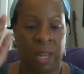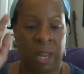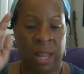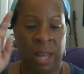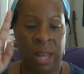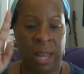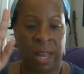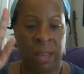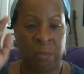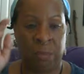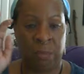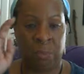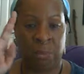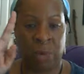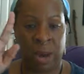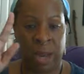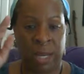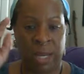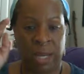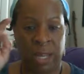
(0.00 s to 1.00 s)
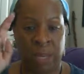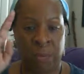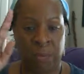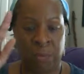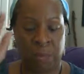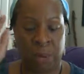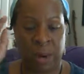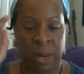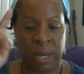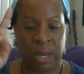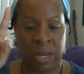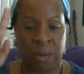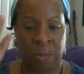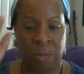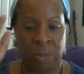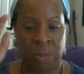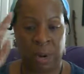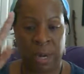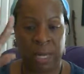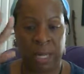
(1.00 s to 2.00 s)
light brighten and brighten and
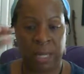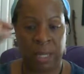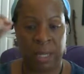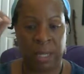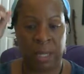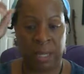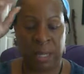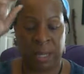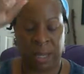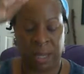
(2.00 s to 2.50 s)
brighten.